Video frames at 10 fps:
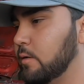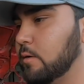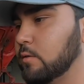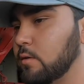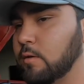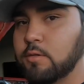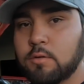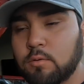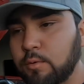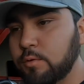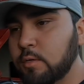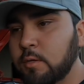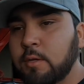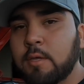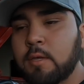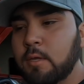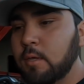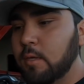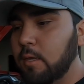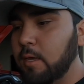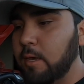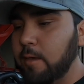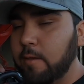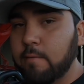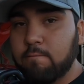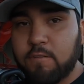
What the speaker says: You know, as long as you don't lose a